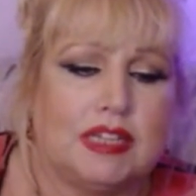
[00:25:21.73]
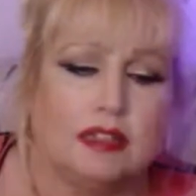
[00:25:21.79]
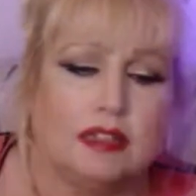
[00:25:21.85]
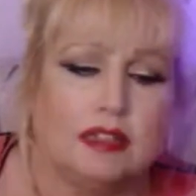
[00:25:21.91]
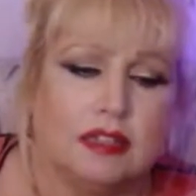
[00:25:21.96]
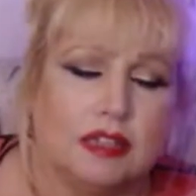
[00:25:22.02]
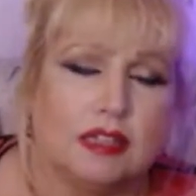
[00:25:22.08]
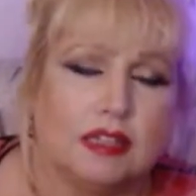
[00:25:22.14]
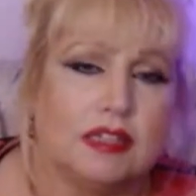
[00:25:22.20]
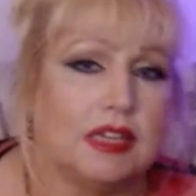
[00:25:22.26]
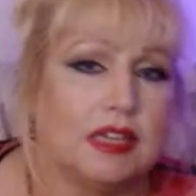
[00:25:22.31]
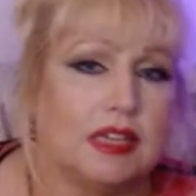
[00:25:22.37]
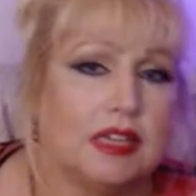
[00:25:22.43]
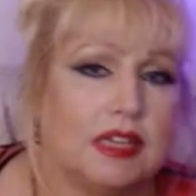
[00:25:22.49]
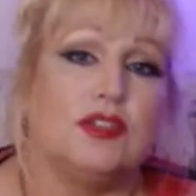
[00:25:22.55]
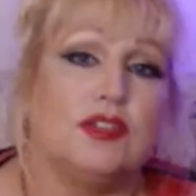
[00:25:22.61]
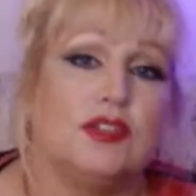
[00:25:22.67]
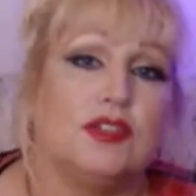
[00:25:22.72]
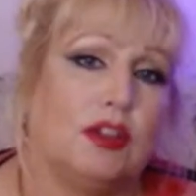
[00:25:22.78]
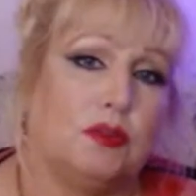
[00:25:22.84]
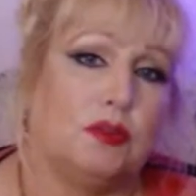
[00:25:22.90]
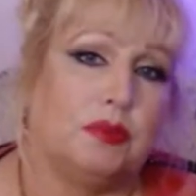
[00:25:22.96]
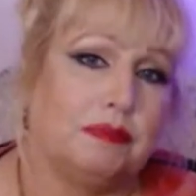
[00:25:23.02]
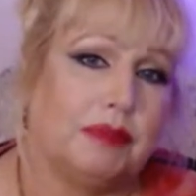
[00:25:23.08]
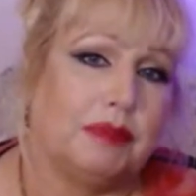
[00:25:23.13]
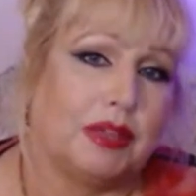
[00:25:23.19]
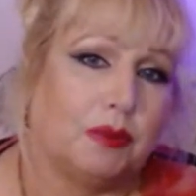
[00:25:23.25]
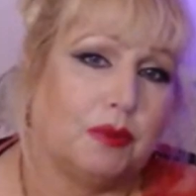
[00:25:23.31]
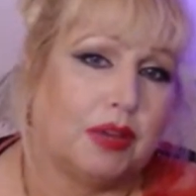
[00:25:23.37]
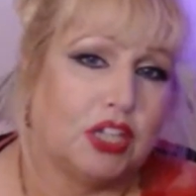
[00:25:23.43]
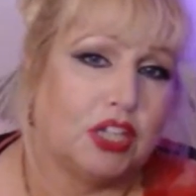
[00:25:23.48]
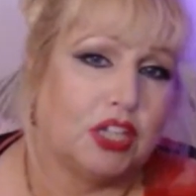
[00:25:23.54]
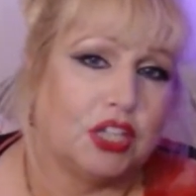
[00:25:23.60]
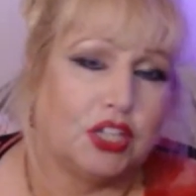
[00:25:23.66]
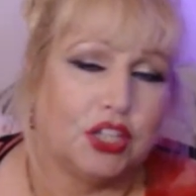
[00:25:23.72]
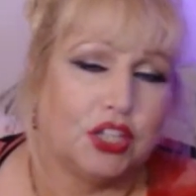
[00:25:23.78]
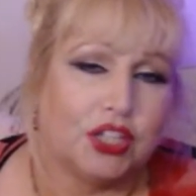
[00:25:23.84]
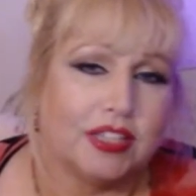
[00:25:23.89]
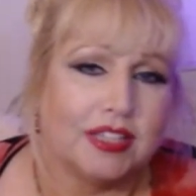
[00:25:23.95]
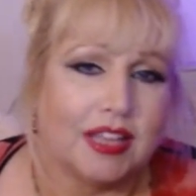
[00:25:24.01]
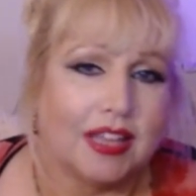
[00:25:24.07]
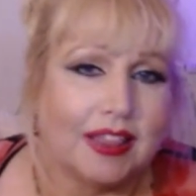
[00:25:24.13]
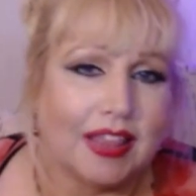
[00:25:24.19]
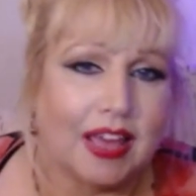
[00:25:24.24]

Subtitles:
Let me read it. Tinker's not helping, by the way.